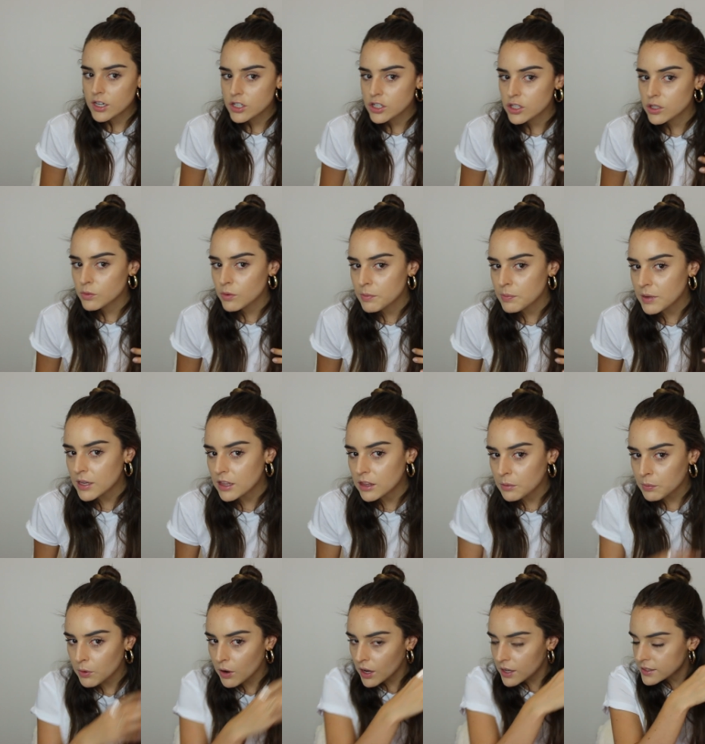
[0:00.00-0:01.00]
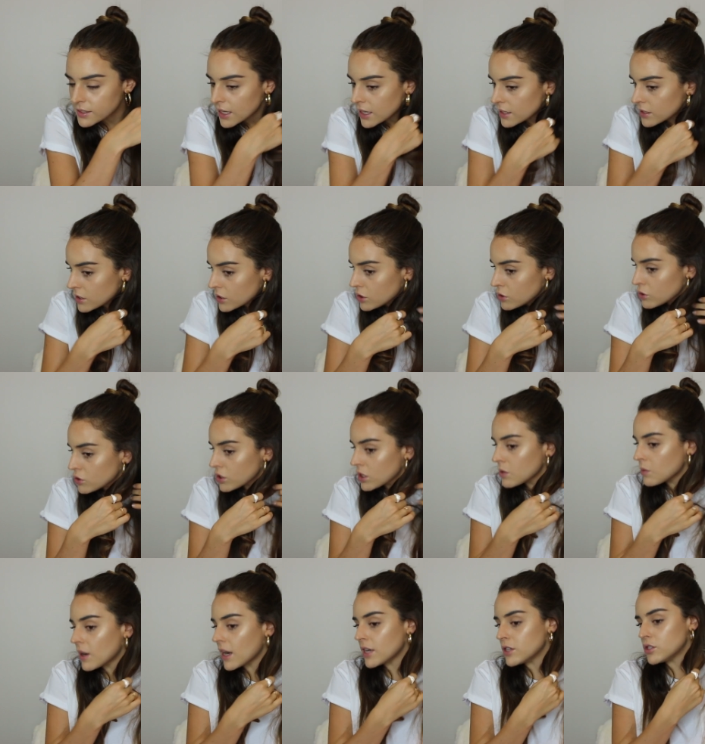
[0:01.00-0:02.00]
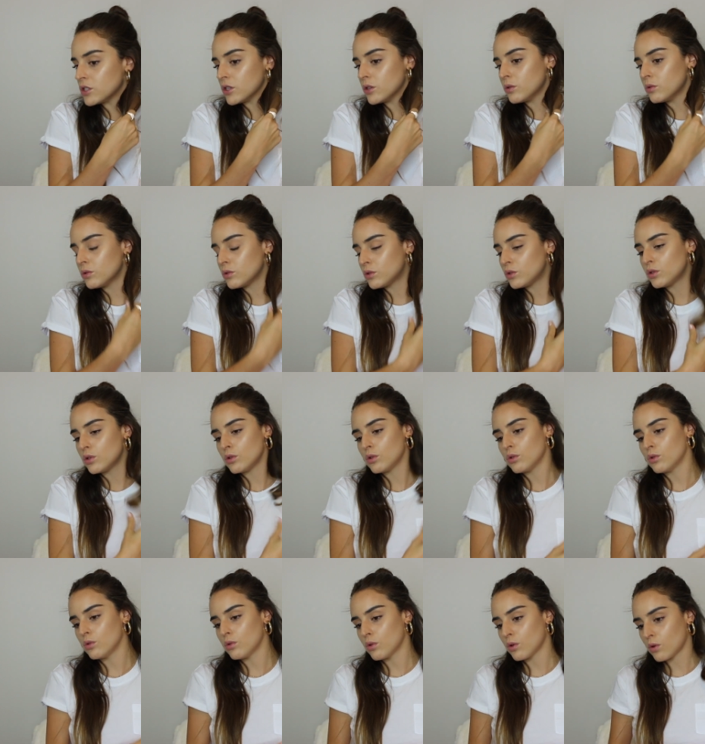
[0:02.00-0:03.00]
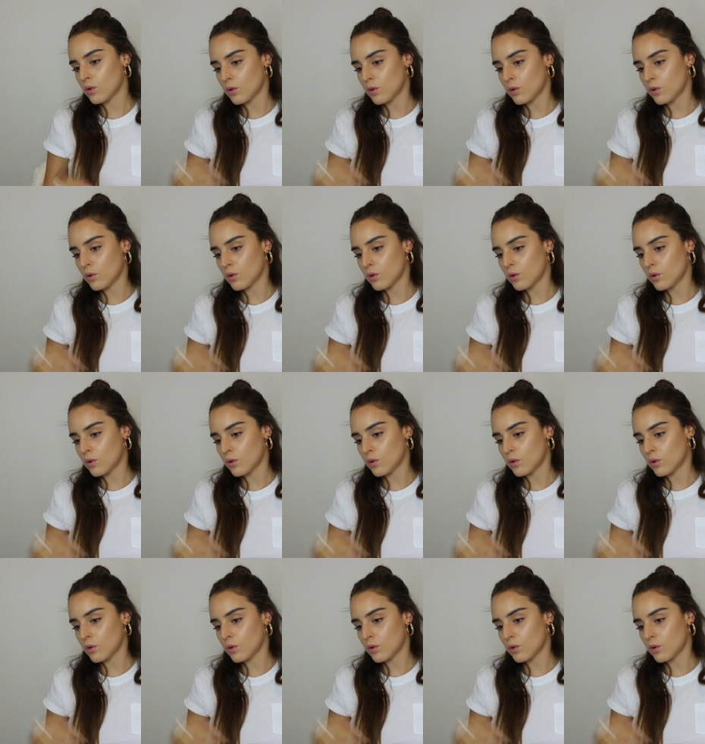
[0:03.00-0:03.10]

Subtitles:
of just repeat the process. Usually what I do to